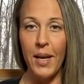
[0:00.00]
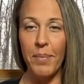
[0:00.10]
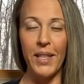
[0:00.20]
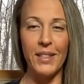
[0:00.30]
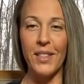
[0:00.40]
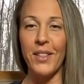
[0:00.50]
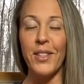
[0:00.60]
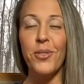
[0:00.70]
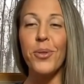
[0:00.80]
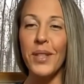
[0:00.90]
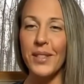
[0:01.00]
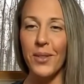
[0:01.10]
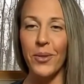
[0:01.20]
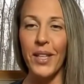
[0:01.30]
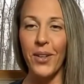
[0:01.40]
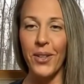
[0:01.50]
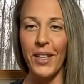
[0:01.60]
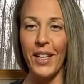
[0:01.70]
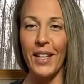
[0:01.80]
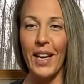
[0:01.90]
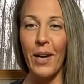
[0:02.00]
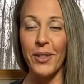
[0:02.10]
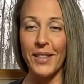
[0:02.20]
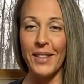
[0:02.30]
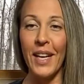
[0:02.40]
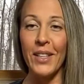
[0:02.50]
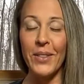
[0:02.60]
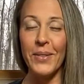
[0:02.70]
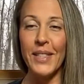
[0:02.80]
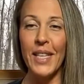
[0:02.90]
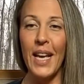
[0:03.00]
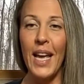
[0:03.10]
But that's not the truth. It's only hurting ourselves.